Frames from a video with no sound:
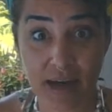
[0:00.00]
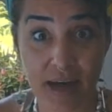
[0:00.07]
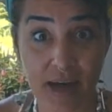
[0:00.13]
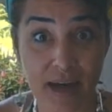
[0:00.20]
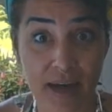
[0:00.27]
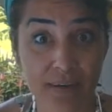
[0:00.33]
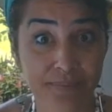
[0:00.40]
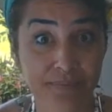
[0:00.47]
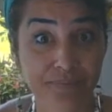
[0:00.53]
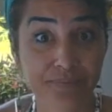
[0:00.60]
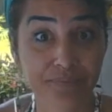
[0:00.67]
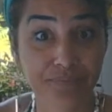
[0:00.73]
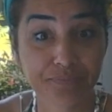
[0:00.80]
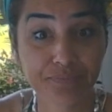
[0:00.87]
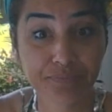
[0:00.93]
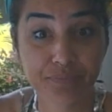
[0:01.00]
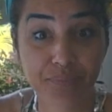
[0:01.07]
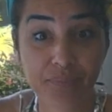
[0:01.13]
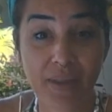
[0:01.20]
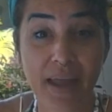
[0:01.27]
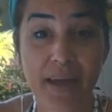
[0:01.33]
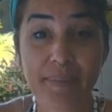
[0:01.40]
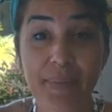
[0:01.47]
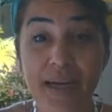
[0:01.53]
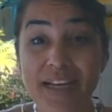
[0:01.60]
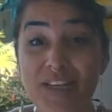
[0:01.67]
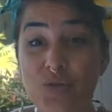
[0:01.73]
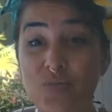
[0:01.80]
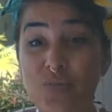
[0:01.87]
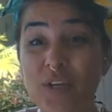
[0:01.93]
But
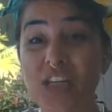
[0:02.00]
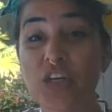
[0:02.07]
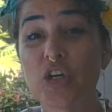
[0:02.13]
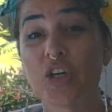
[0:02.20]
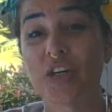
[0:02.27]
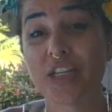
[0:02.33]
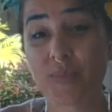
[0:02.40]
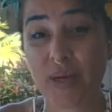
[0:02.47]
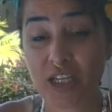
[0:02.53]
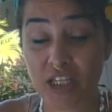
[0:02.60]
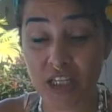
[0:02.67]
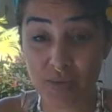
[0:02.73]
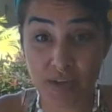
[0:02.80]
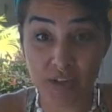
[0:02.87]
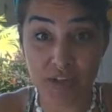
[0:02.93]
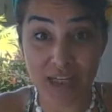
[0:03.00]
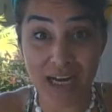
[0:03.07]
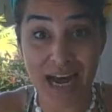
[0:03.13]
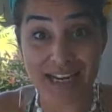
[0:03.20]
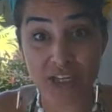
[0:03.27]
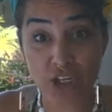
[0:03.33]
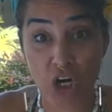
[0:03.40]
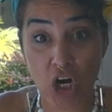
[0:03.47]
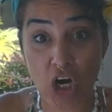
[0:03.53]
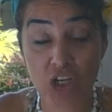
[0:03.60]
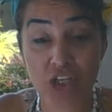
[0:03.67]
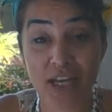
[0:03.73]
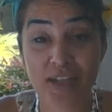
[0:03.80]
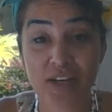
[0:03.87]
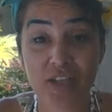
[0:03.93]
it's really good, especially when there's high
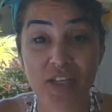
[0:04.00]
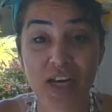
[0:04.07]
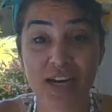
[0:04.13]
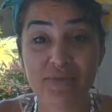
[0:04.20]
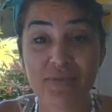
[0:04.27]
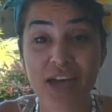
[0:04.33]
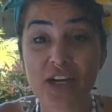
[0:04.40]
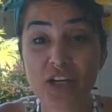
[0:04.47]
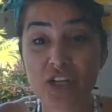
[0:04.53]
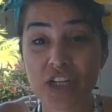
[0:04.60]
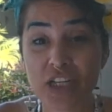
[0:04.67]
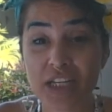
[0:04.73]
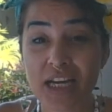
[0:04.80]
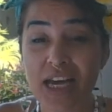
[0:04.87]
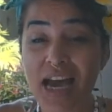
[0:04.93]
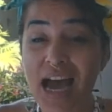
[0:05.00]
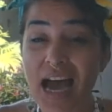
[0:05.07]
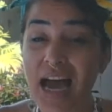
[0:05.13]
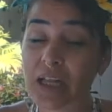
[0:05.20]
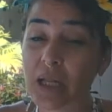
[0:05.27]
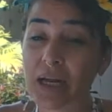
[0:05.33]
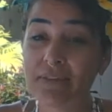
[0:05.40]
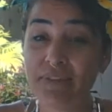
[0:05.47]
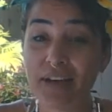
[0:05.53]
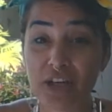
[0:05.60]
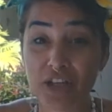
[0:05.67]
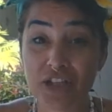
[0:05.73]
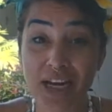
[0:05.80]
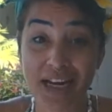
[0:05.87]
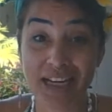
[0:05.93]
charge and there's a lot of energy and a lot of
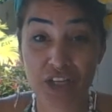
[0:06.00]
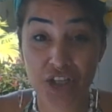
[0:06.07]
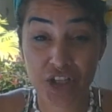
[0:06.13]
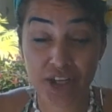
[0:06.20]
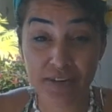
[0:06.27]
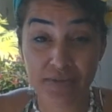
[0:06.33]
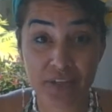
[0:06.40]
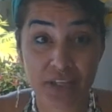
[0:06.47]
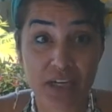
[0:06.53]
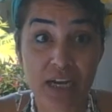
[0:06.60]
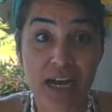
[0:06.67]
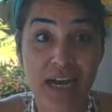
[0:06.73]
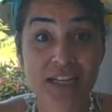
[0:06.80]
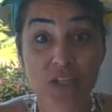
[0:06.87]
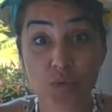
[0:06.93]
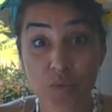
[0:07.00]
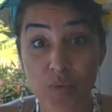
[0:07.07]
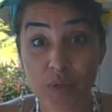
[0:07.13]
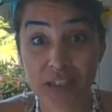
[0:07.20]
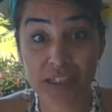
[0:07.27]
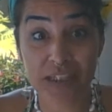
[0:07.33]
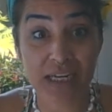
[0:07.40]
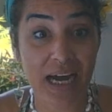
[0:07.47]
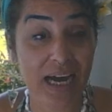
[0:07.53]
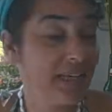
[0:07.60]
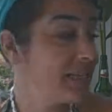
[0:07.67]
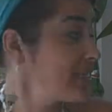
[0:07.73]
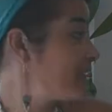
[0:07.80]
energetic shifts. It's really nice.